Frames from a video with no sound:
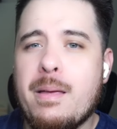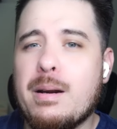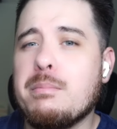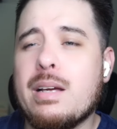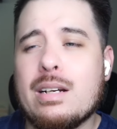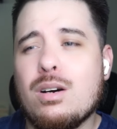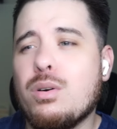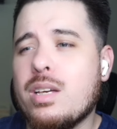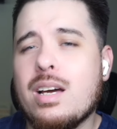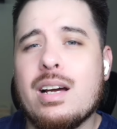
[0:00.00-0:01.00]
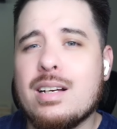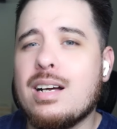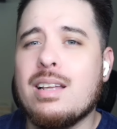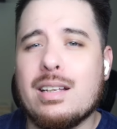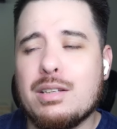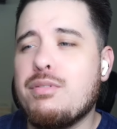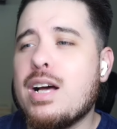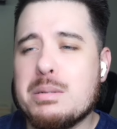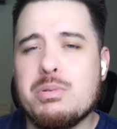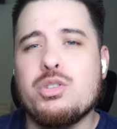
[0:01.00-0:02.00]
and I'm like, oh yeah, I got like the
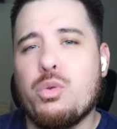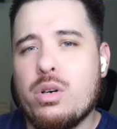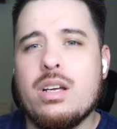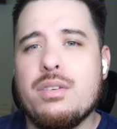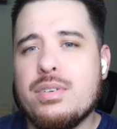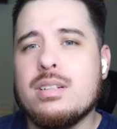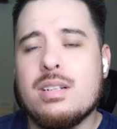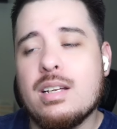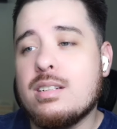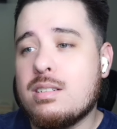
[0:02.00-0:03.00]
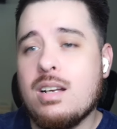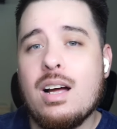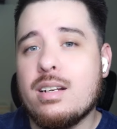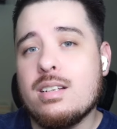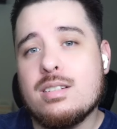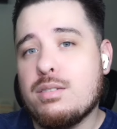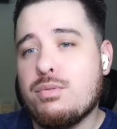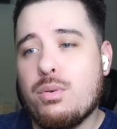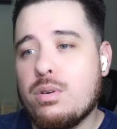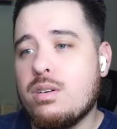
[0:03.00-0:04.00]
vast majority of it. It's not easy
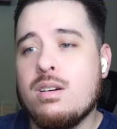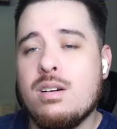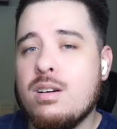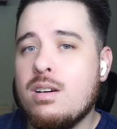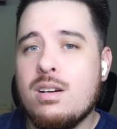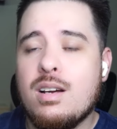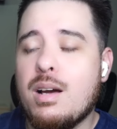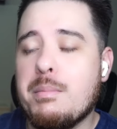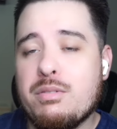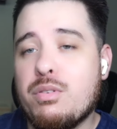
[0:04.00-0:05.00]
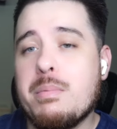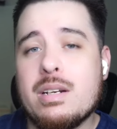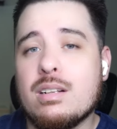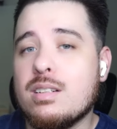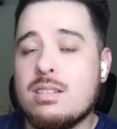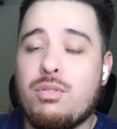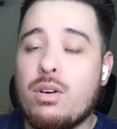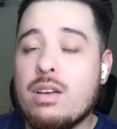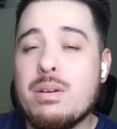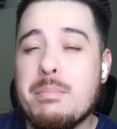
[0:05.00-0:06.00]
for, I mean, for me to
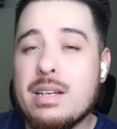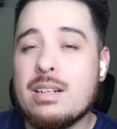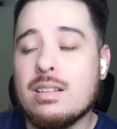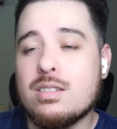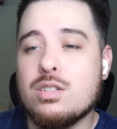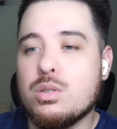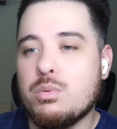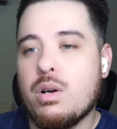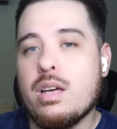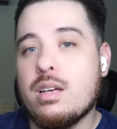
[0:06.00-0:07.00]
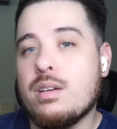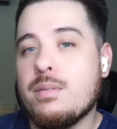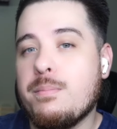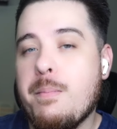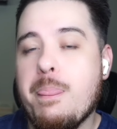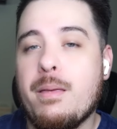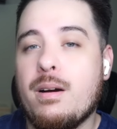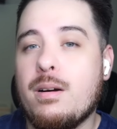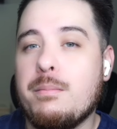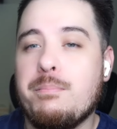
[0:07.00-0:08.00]
for even me to listen to a
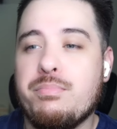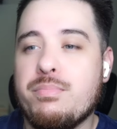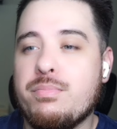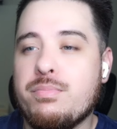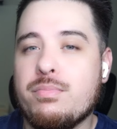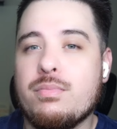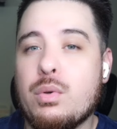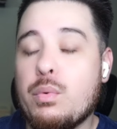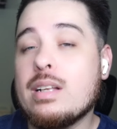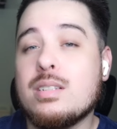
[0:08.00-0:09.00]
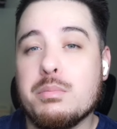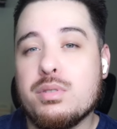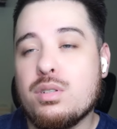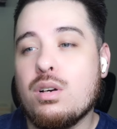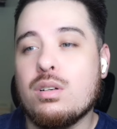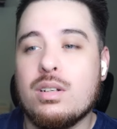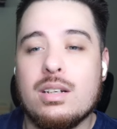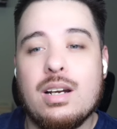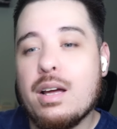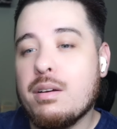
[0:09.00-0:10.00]
um, Ransom song,
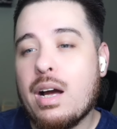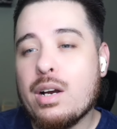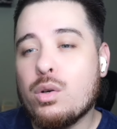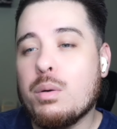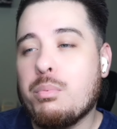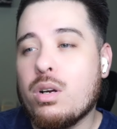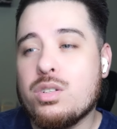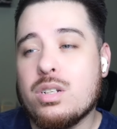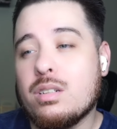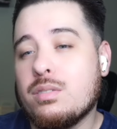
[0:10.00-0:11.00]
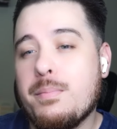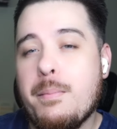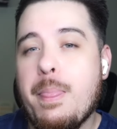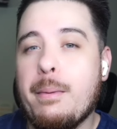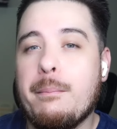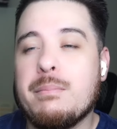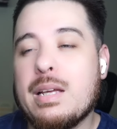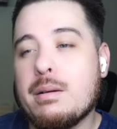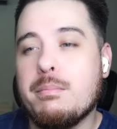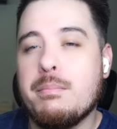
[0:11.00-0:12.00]
and I I grew up watching
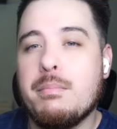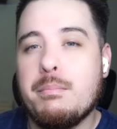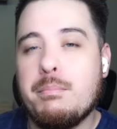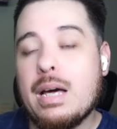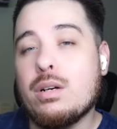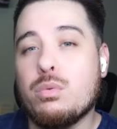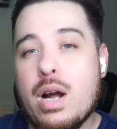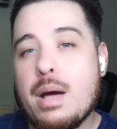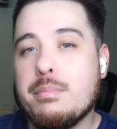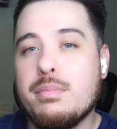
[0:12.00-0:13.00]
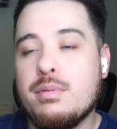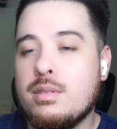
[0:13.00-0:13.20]
like battle rap